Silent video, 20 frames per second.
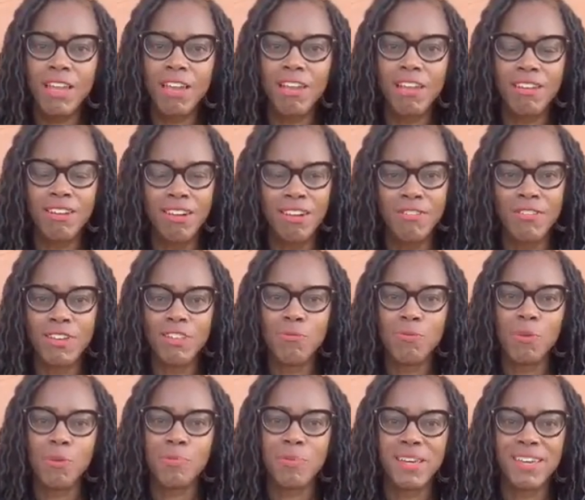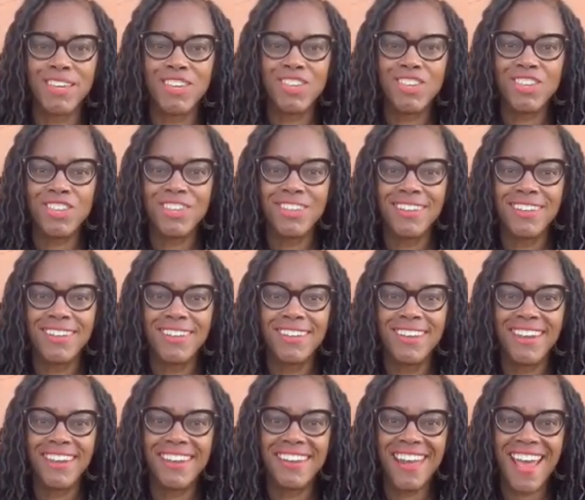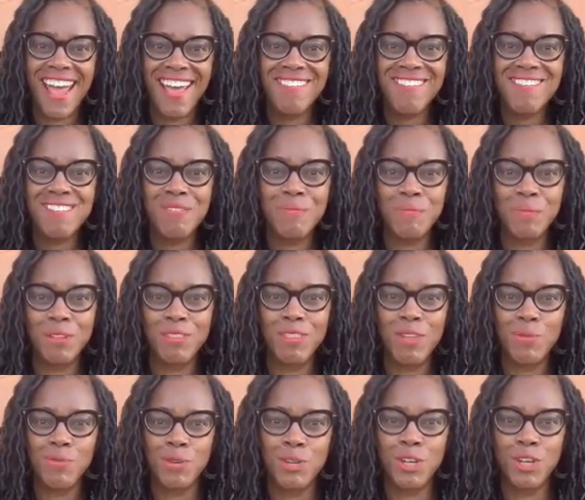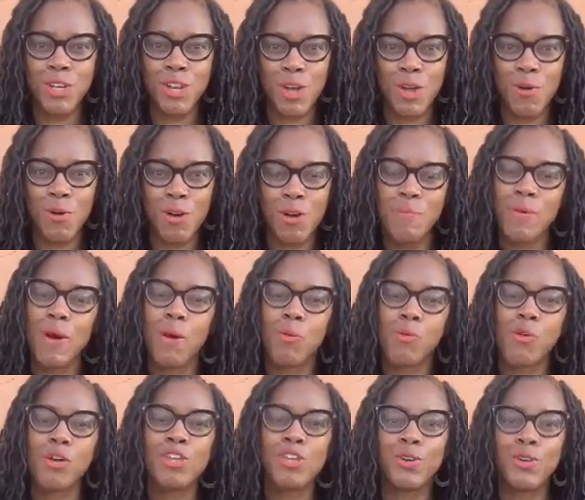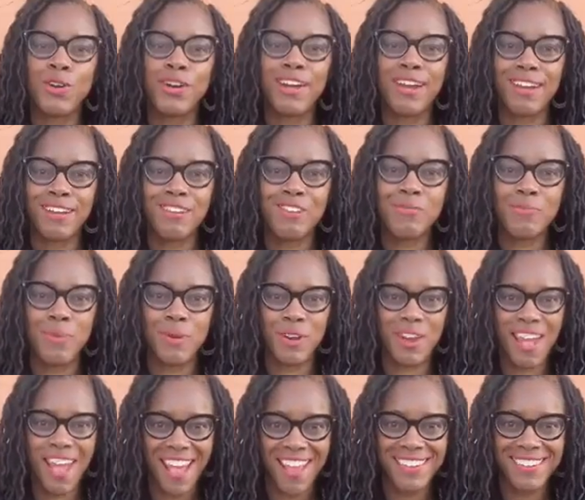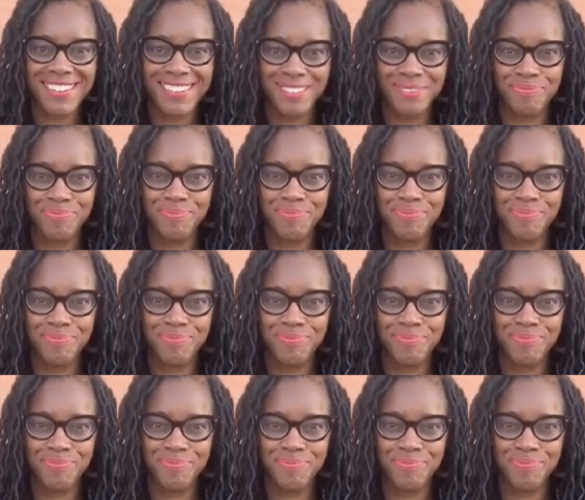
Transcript: Go to your Facebook page and ask them what they want to know about what you're an expert at.